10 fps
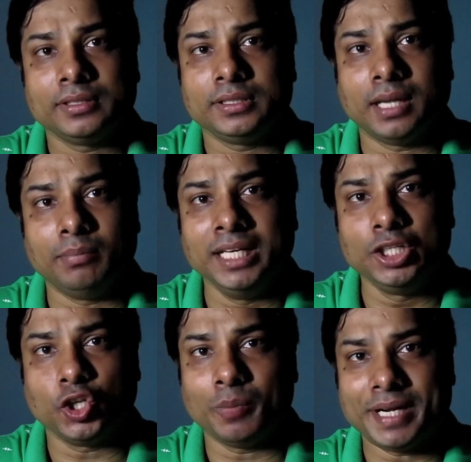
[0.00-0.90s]
Dublin
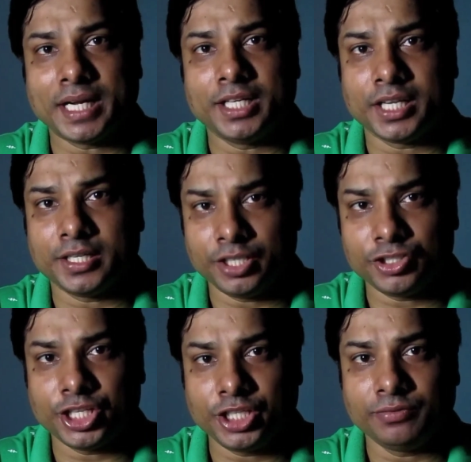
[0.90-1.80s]
Core Metadata
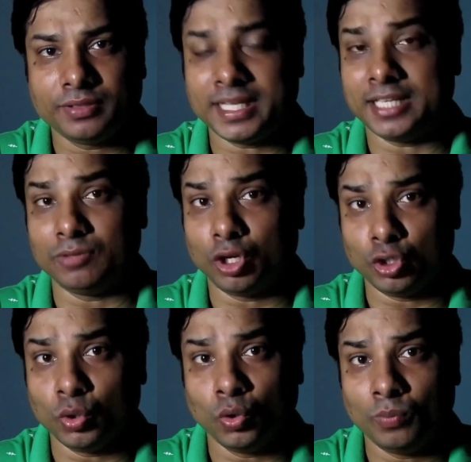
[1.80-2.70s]
Initiative, that you all
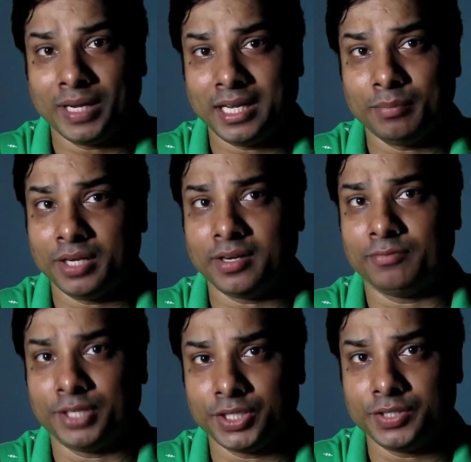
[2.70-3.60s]
know, my librarian
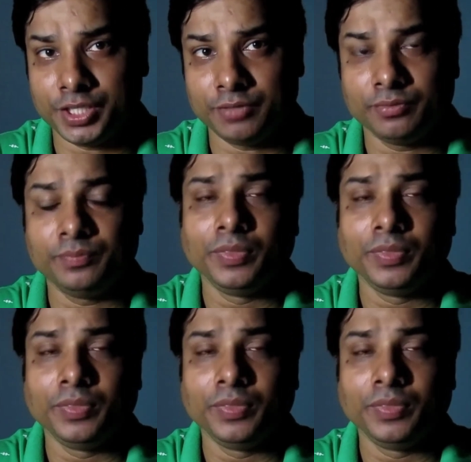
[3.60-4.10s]
fraternity,